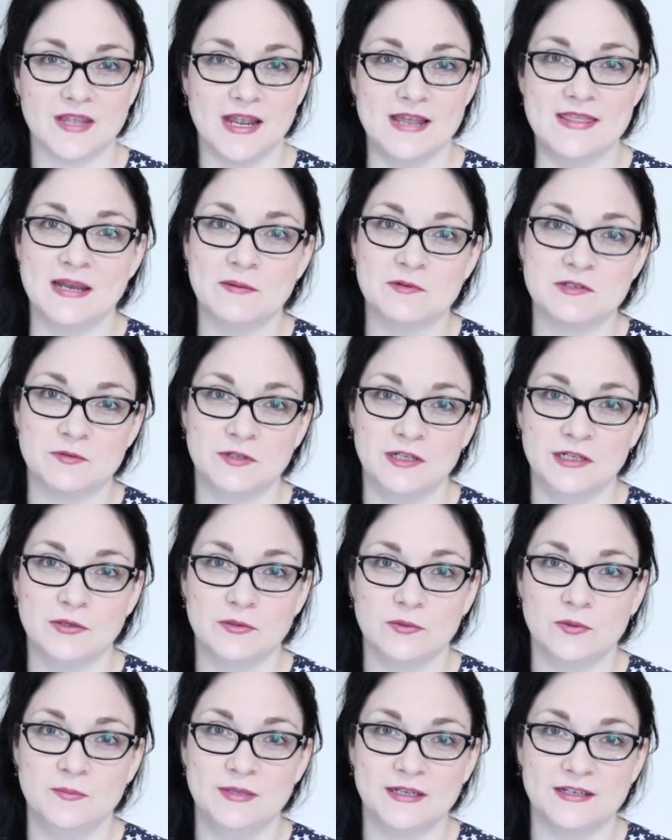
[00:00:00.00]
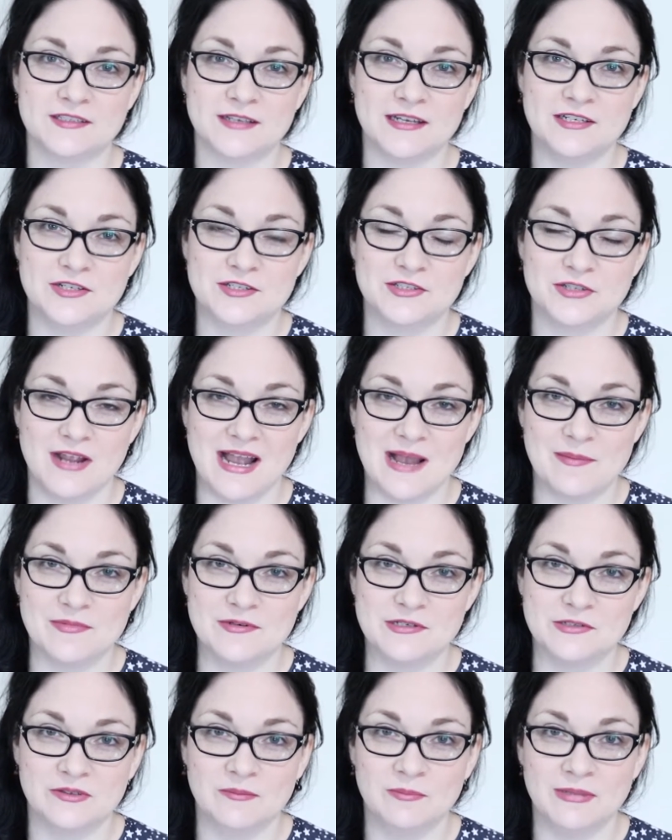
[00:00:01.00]
And that was really cool, because I just so
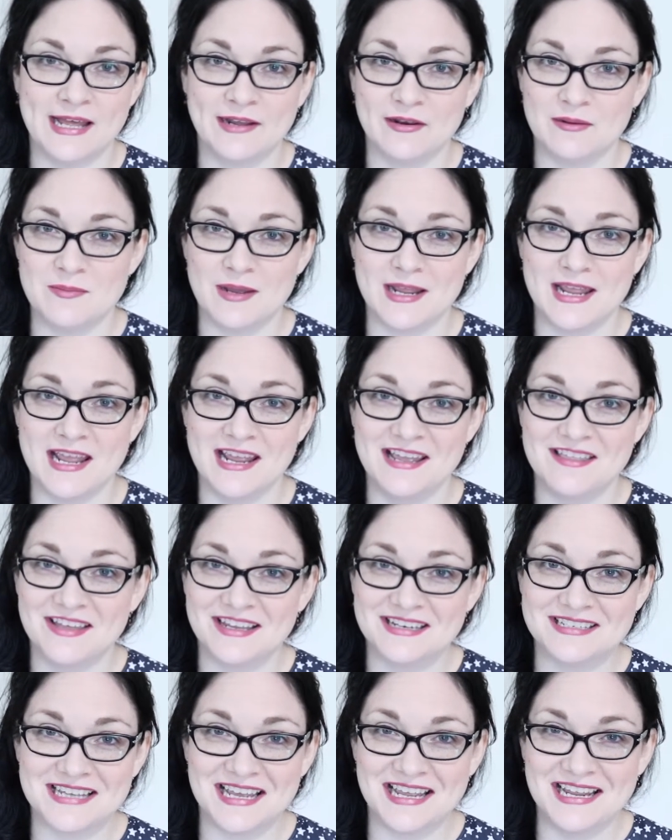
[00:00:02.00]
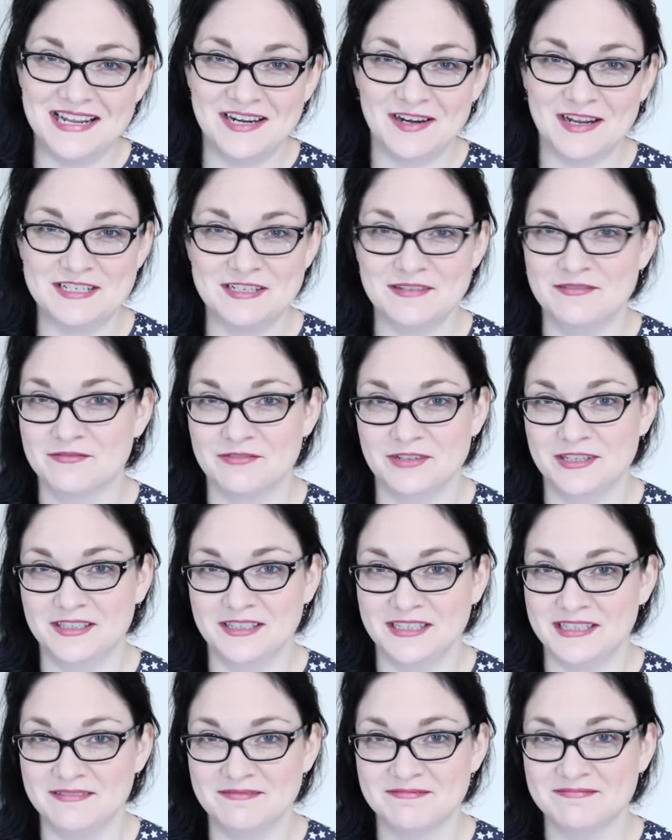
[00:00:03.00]
happened to have plaited my hair that day, and I didn't
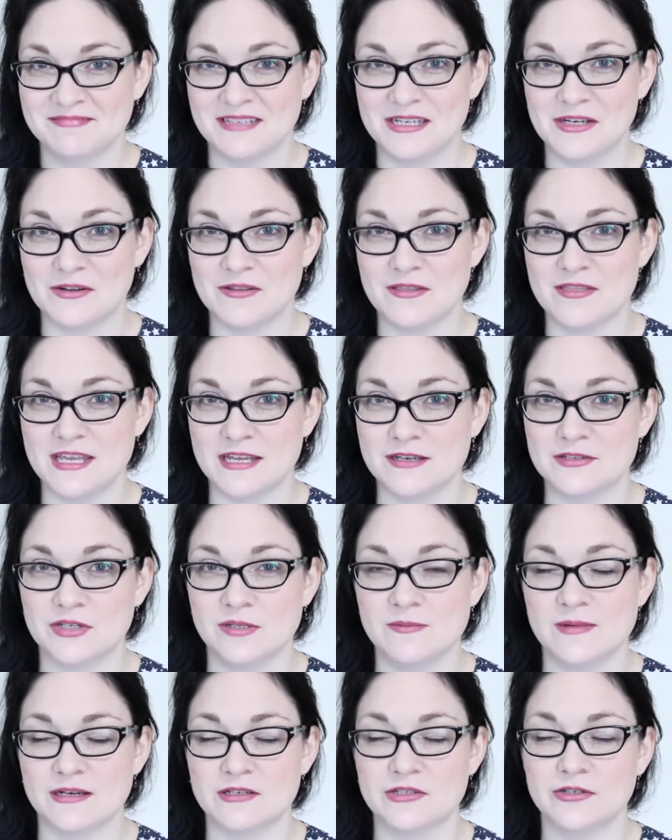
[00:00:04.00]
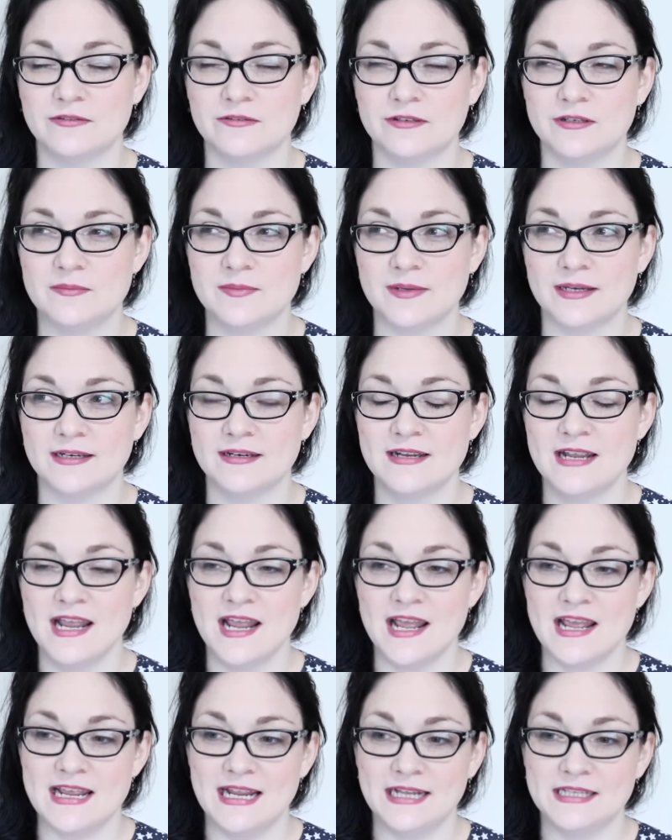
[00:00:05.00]
really, you know, think too much of it, but
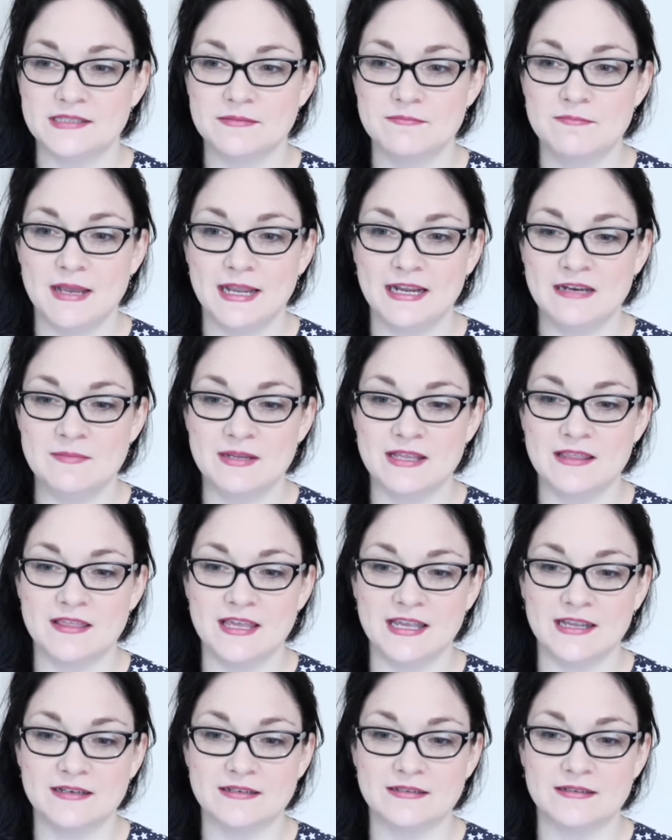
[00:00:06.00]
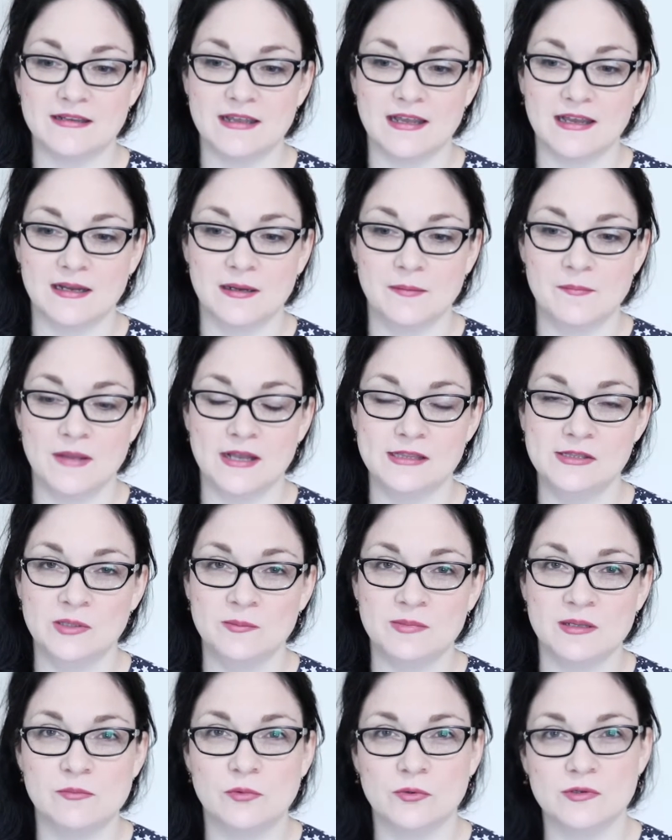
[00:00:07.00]
it's made me think a little
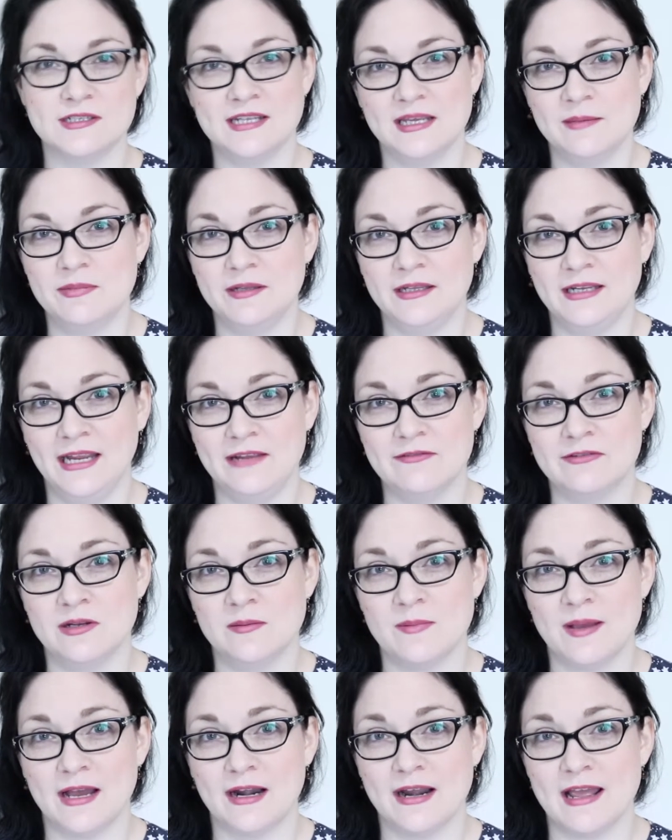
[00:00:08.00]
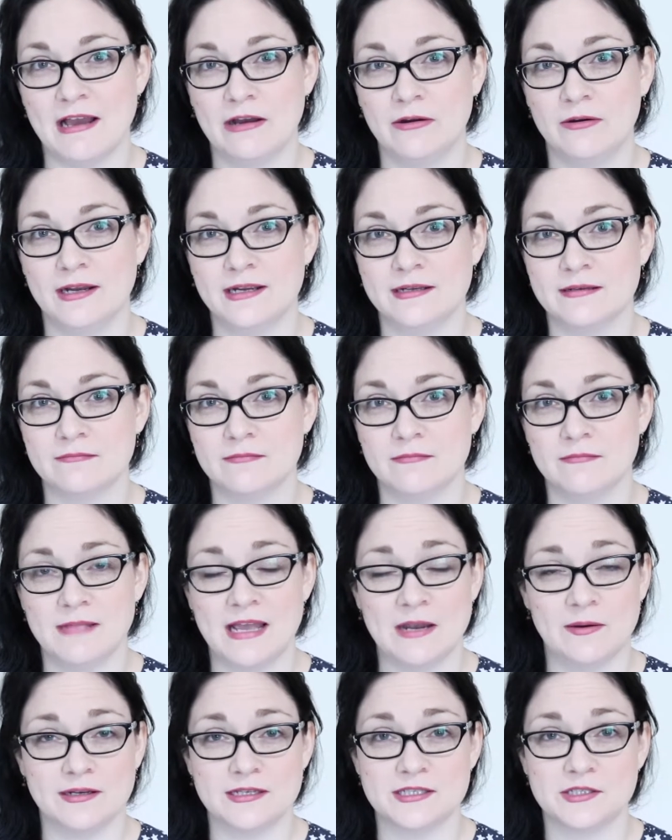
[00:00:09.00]
bit more deeply even about how
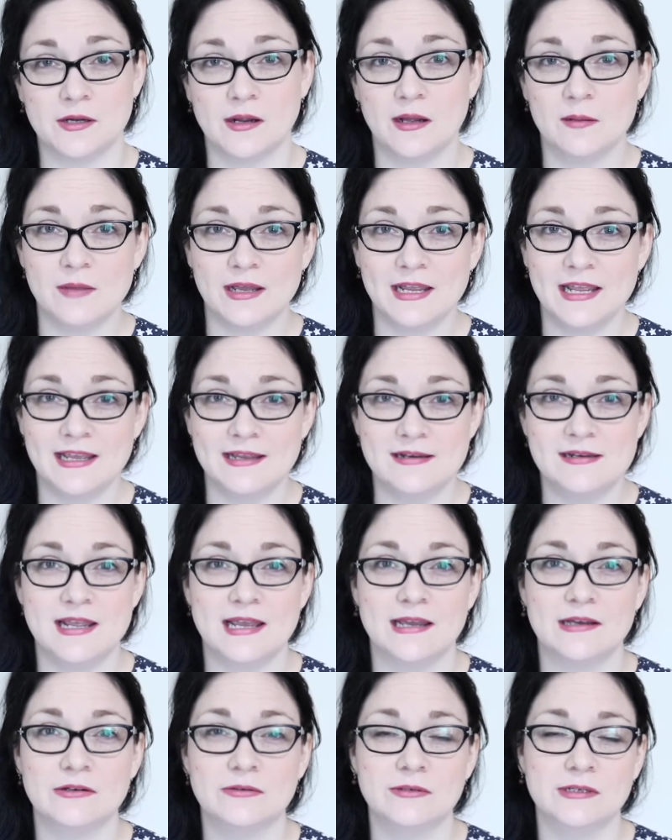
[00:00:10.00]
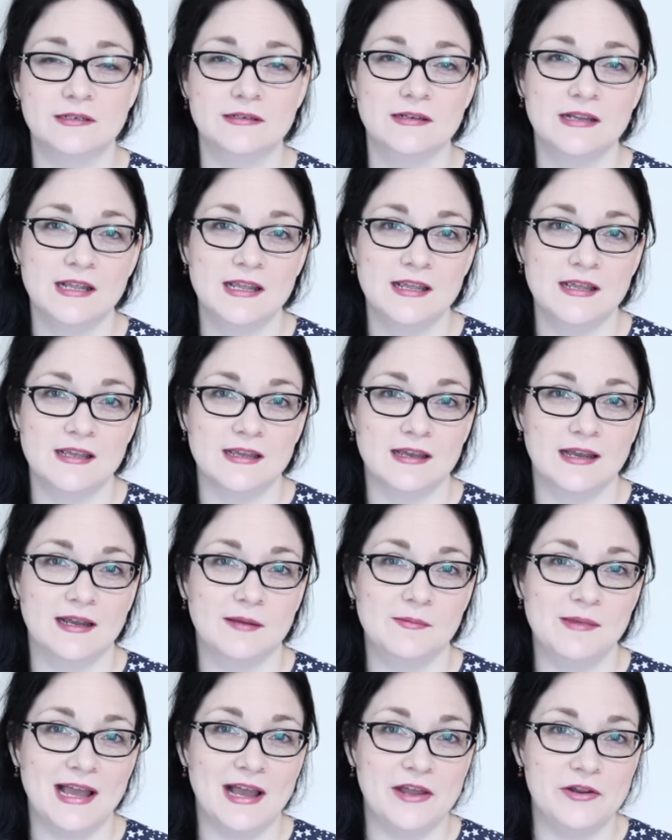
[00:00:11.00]
I style my hair now, and
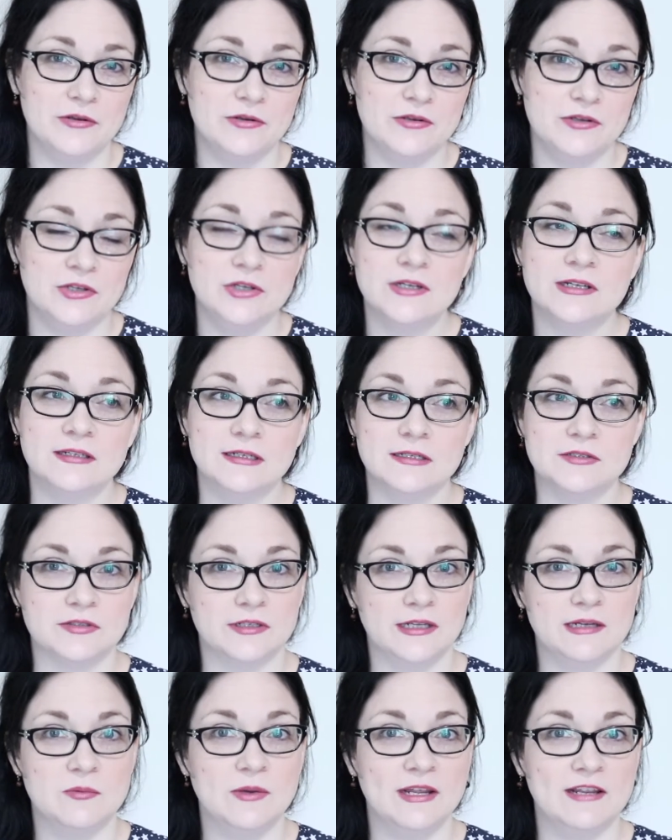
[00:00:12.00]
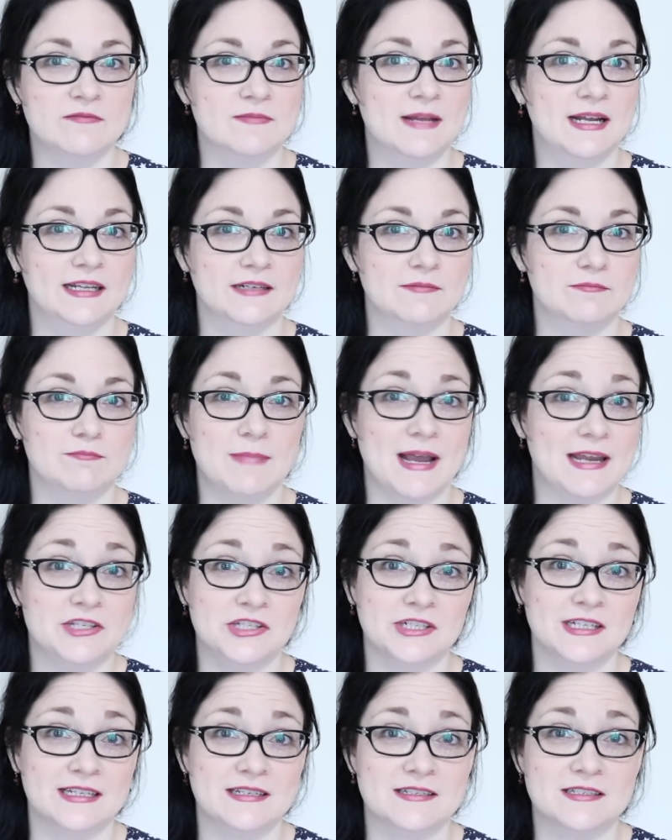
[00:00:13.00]
how you can literally weave
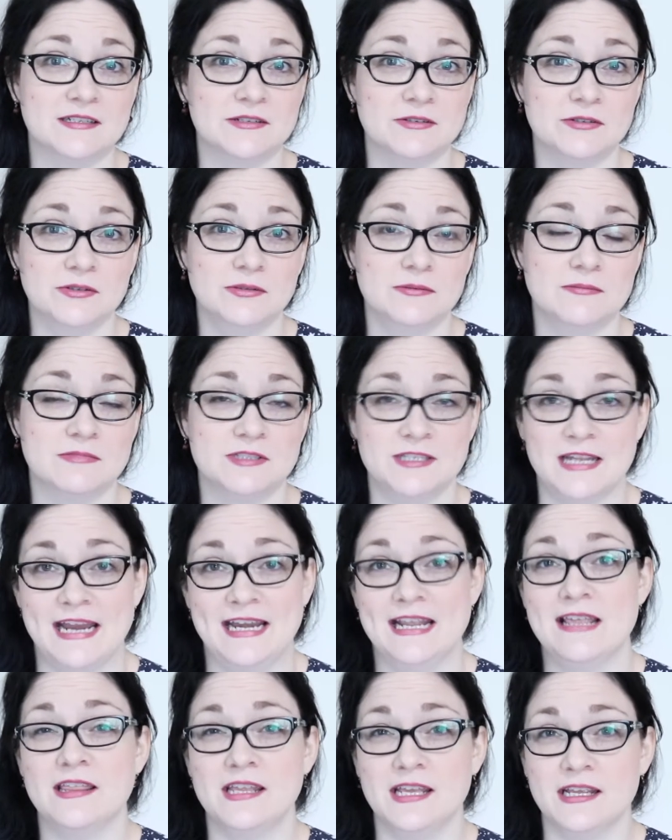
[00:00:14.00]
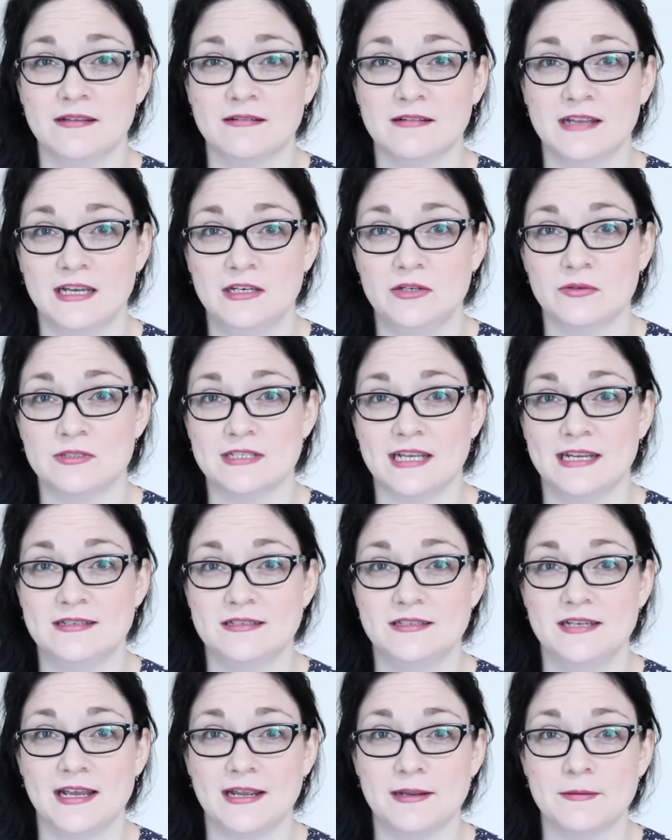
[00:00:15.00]
magic into anything in your
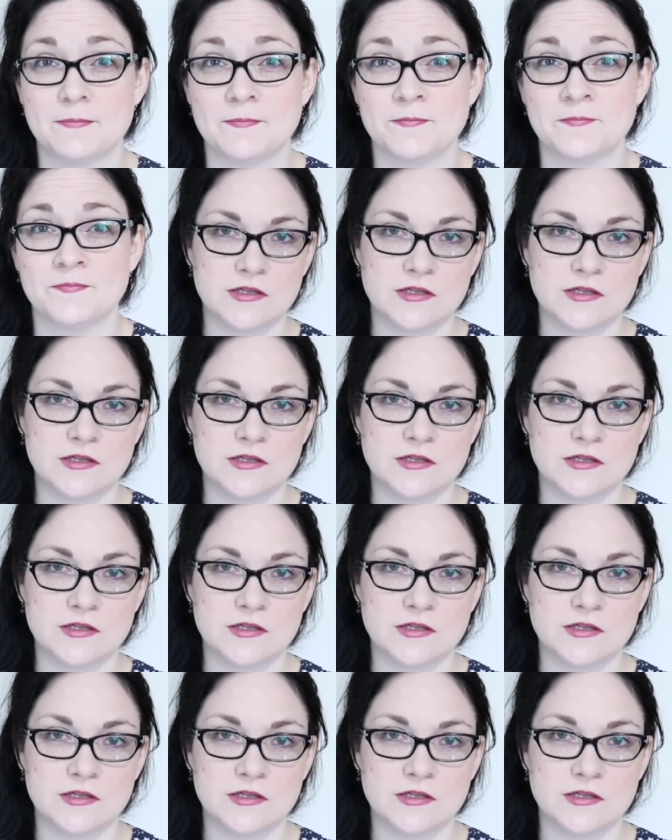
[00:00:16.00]
day-to-day.